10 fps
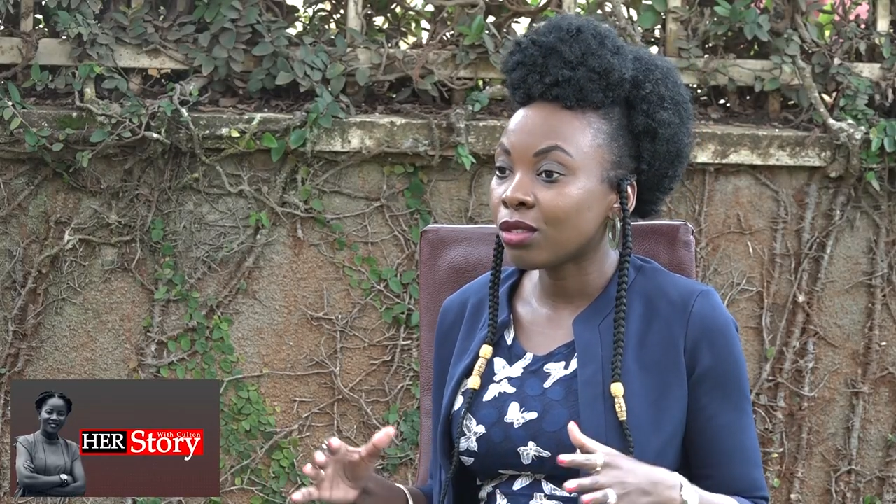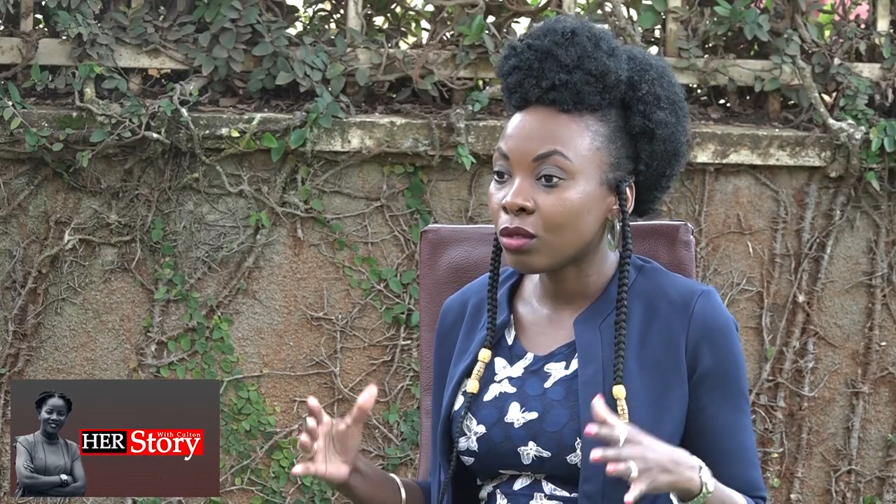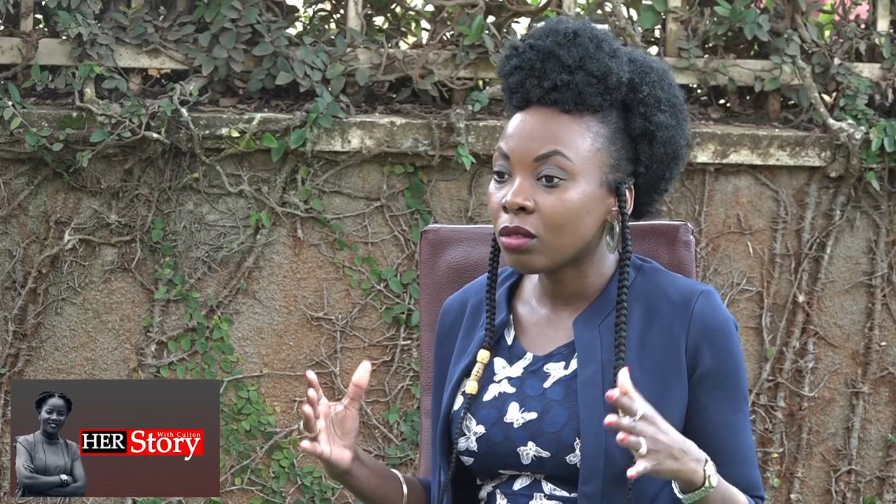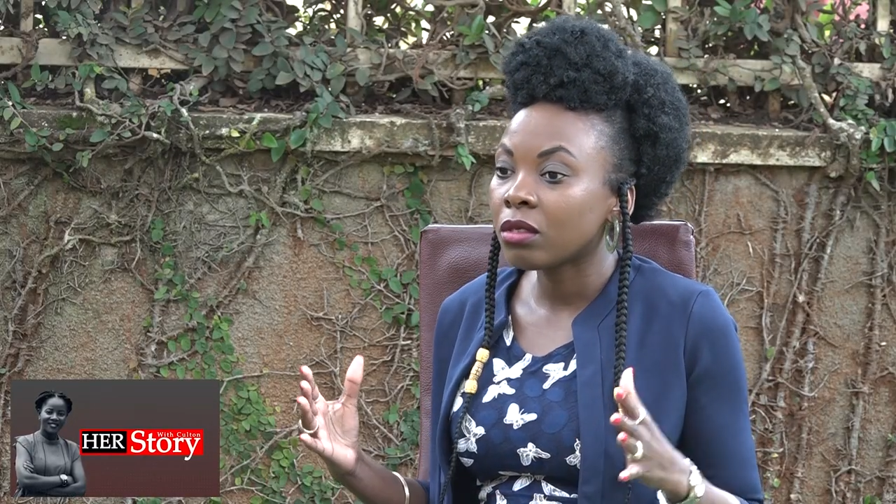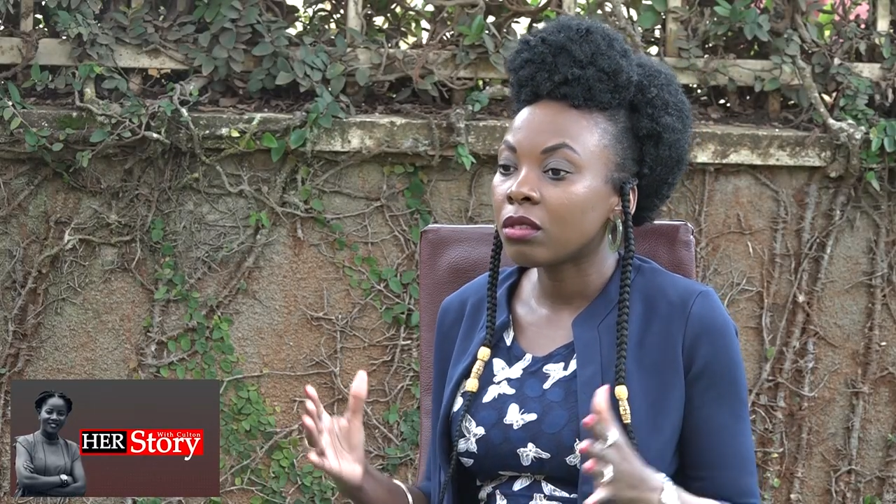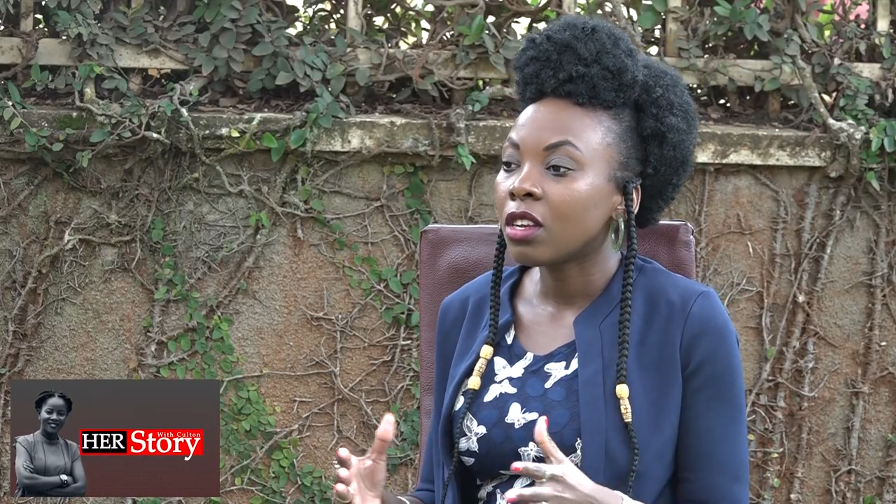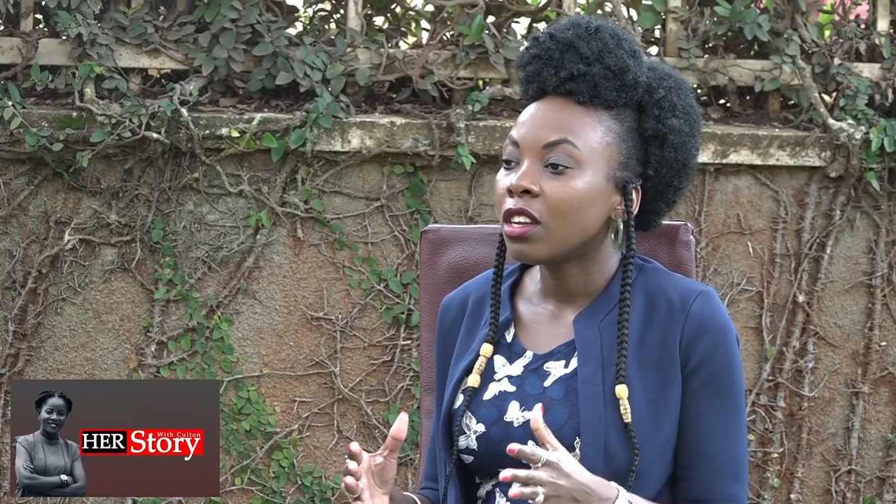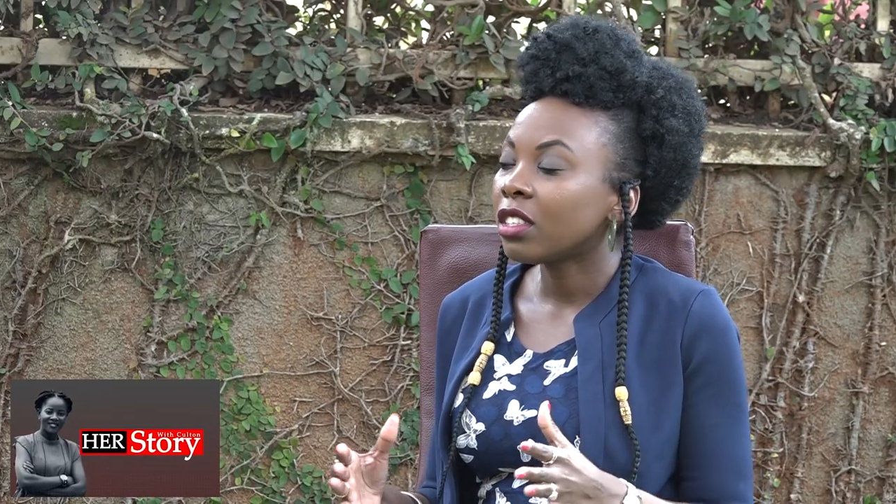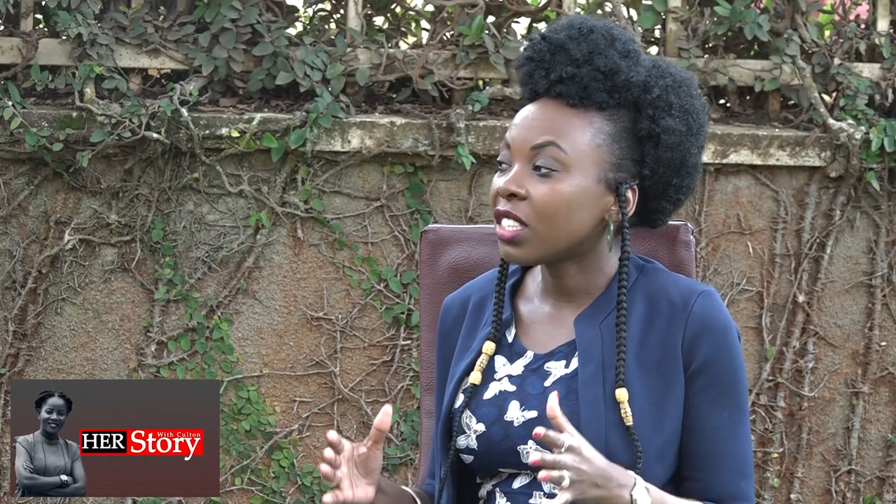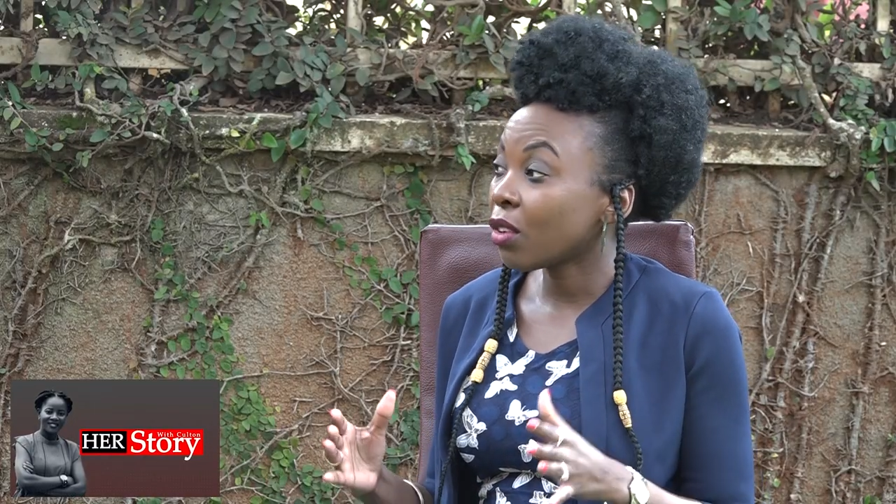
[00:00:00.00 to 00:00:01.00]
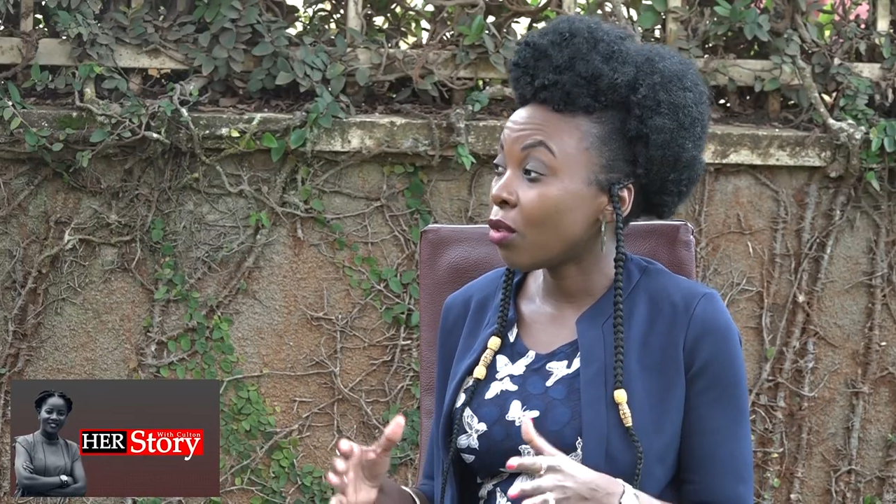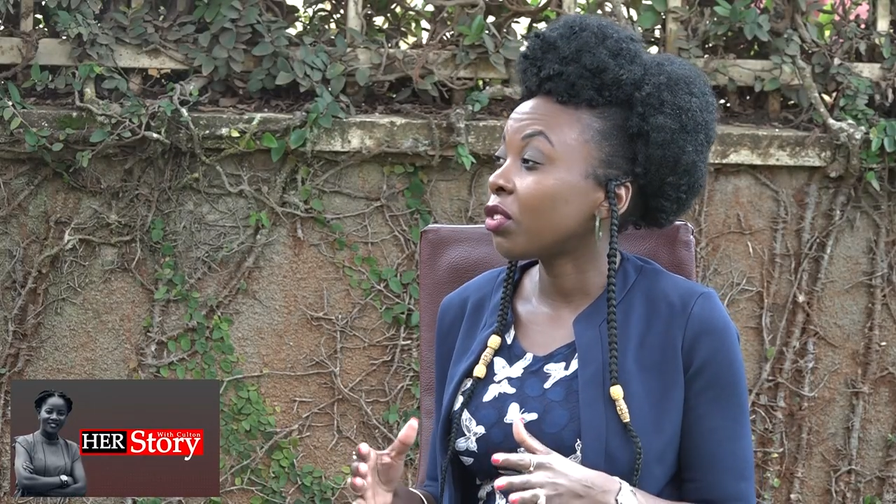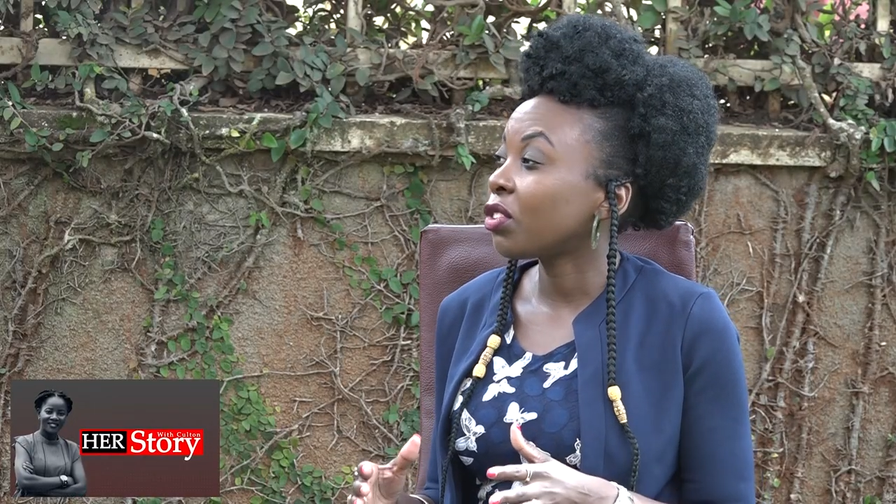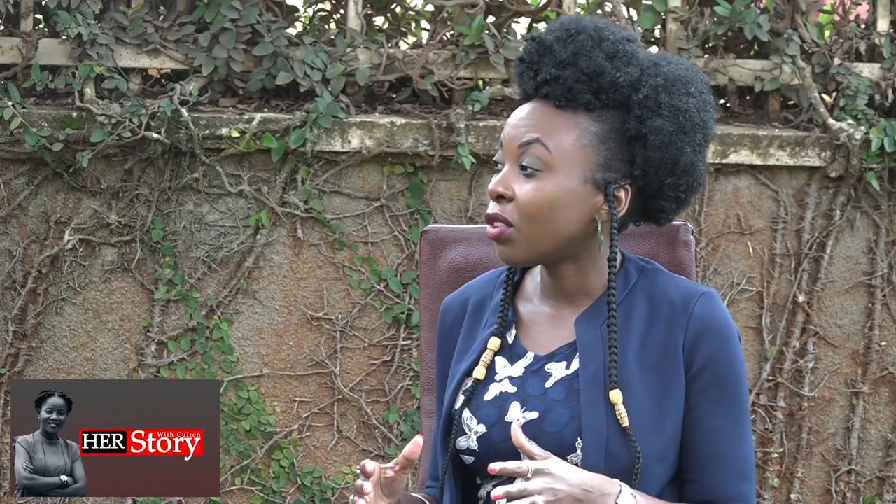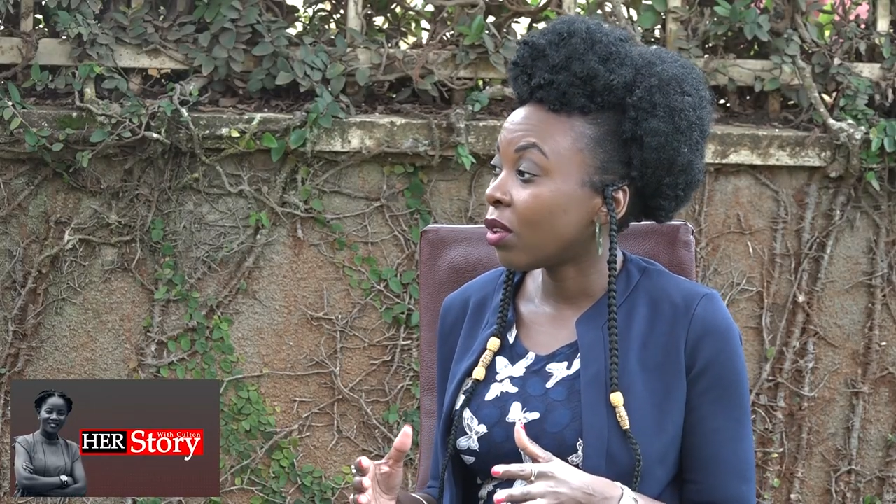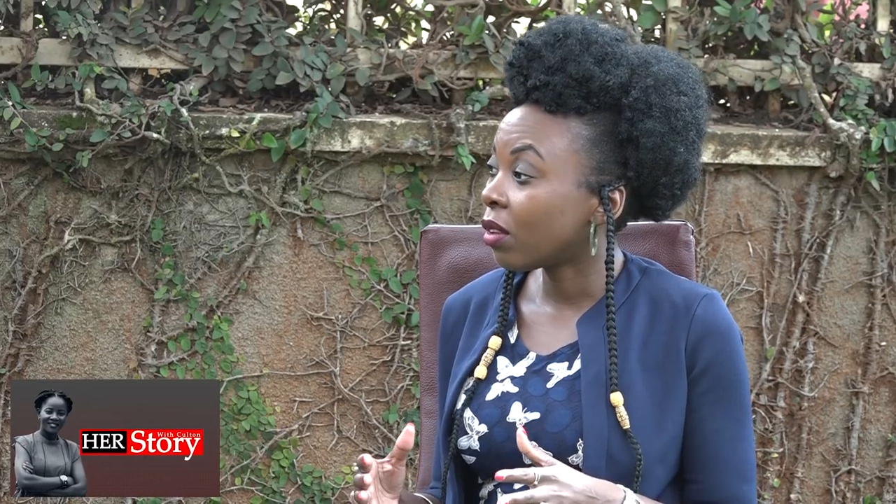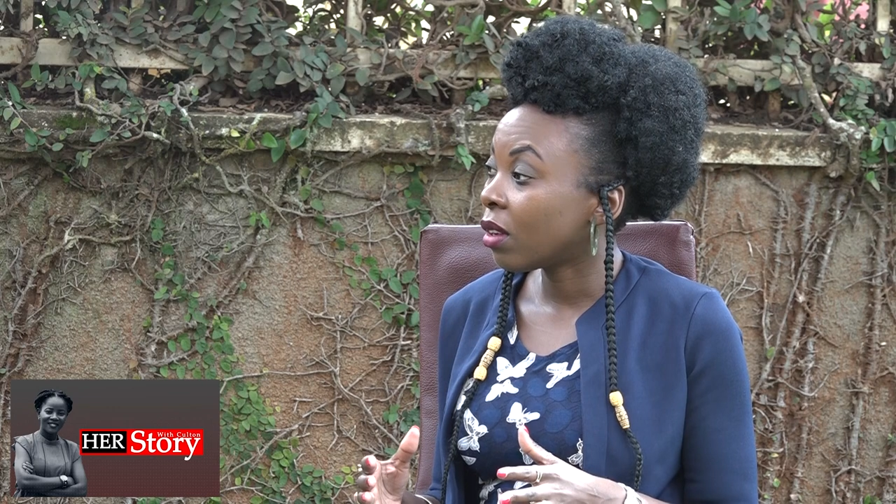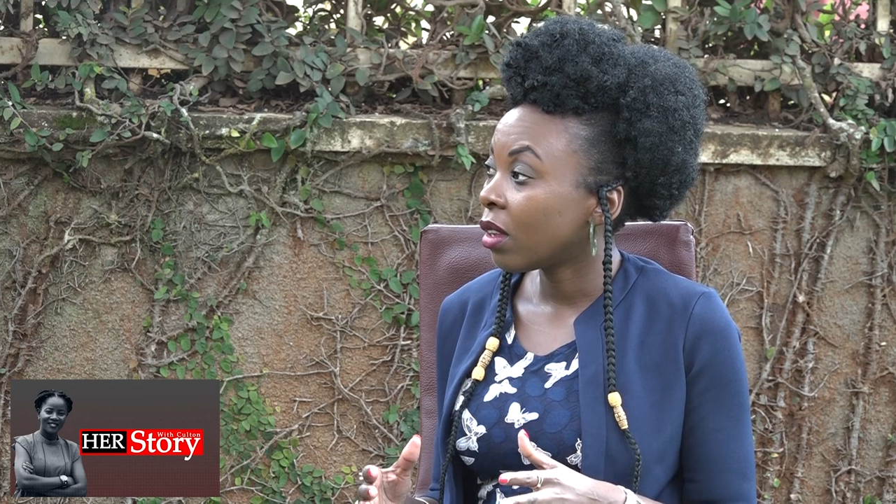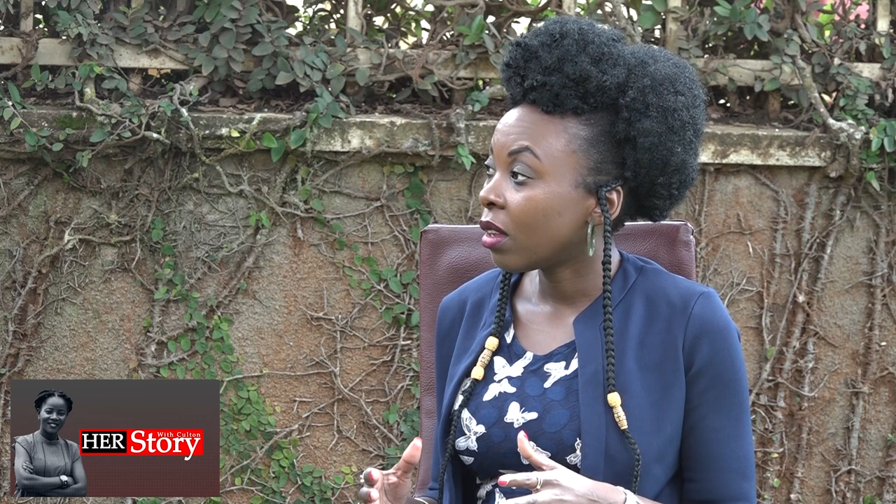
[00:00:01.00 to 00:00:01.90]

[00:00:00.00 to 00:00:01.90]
to take control,